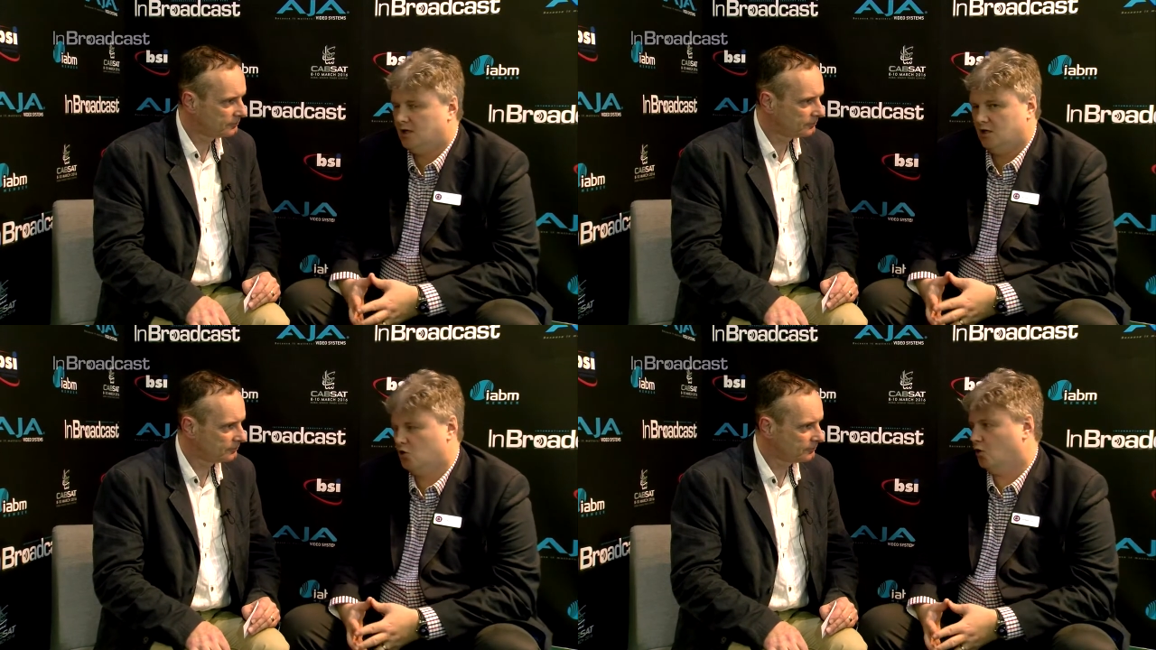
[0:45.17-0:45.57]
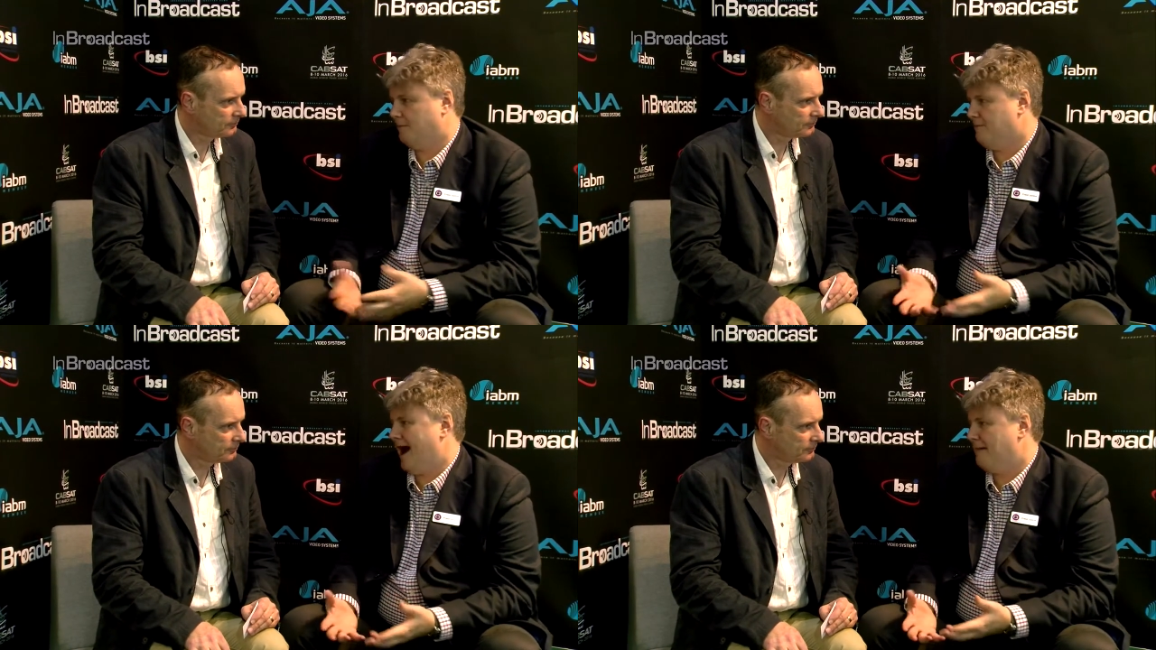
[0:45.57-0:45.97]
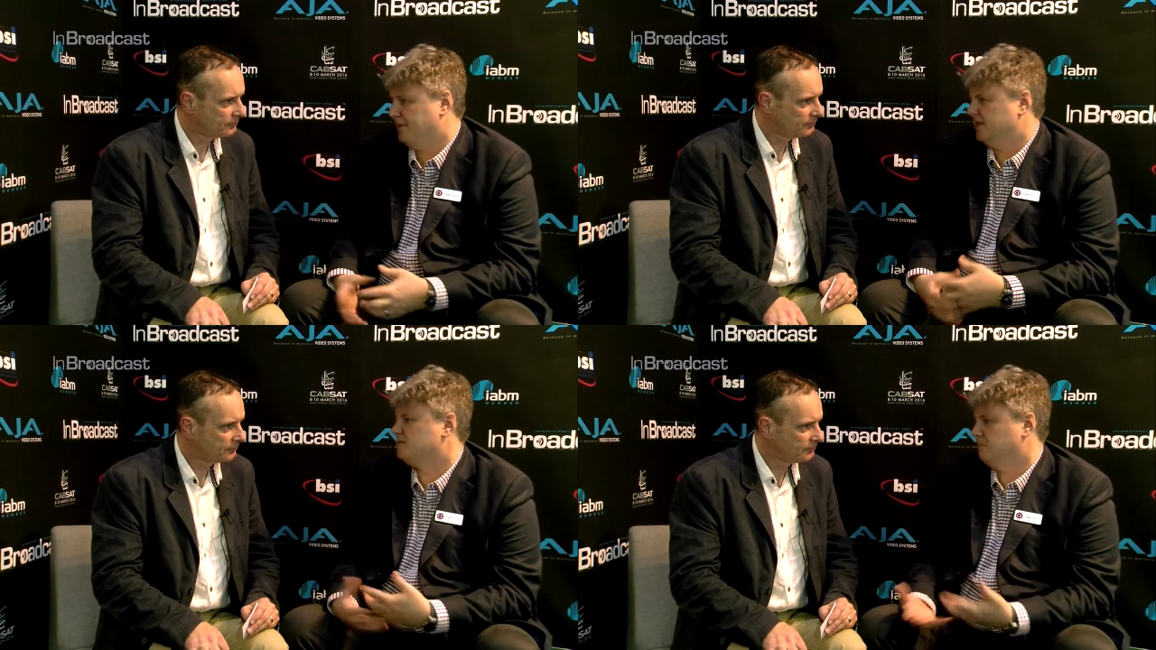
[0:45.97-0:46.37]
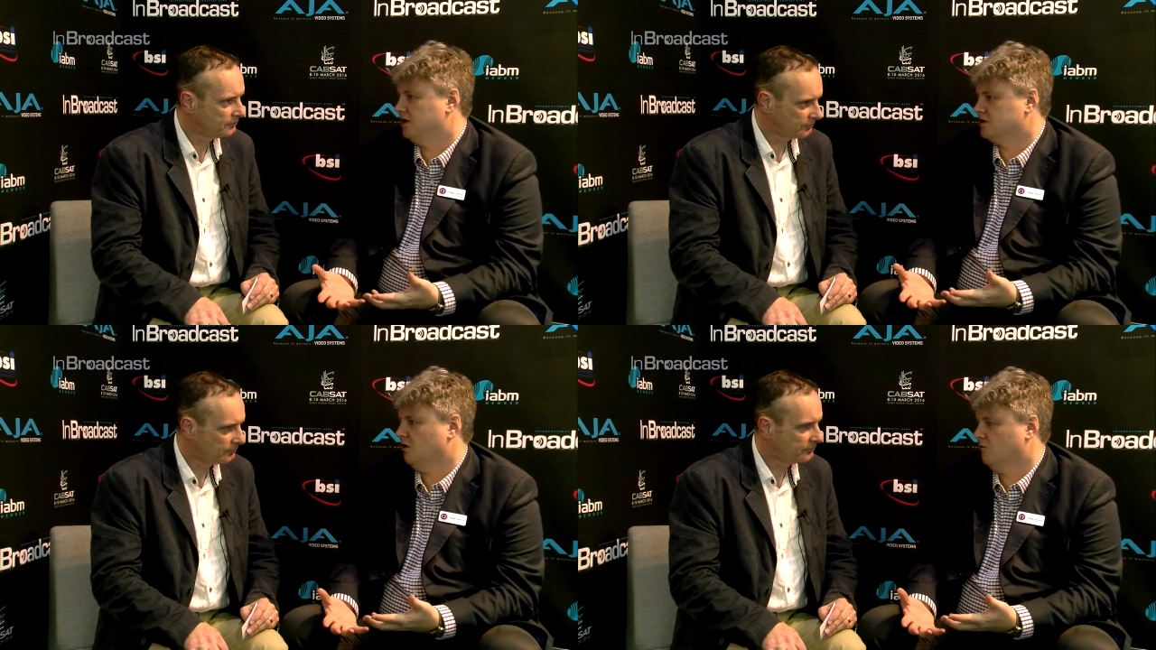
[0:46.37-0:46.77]
Speaker 1: You call it MAM, but it's,
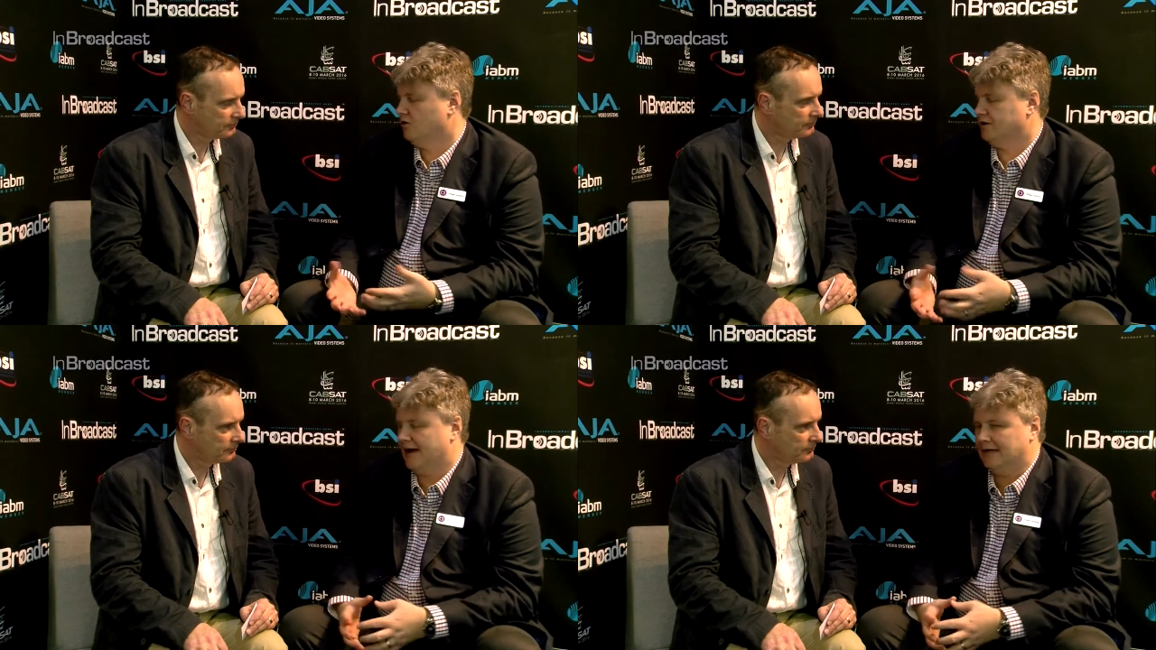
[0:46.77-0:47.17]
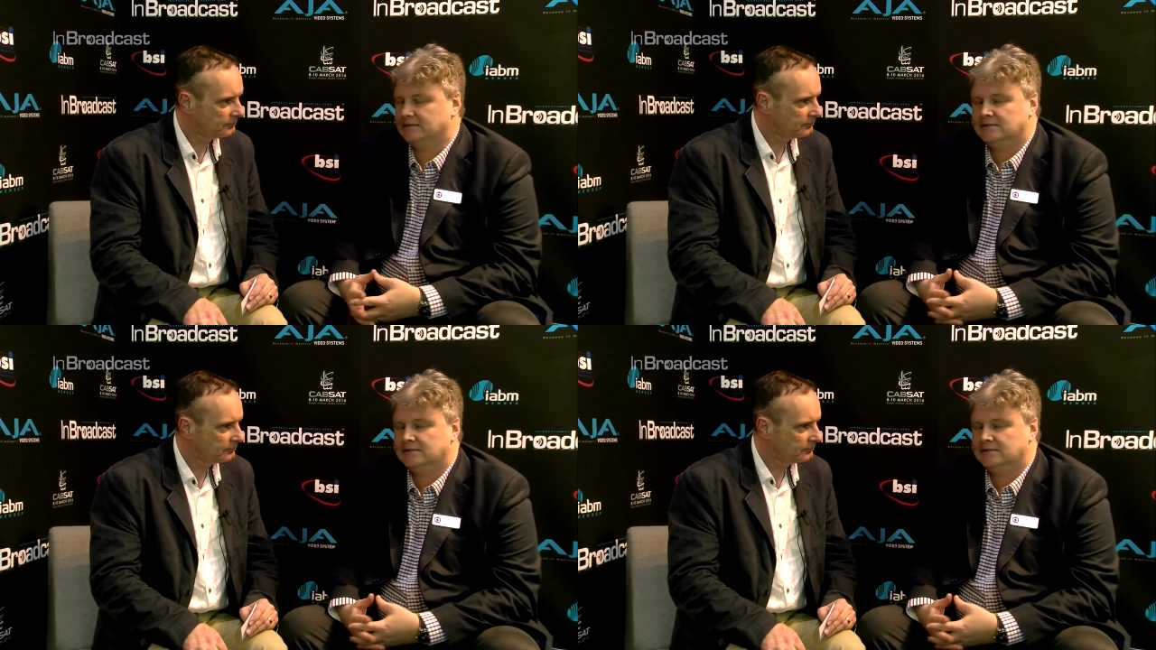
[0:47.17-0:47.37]
it's a lot more than that.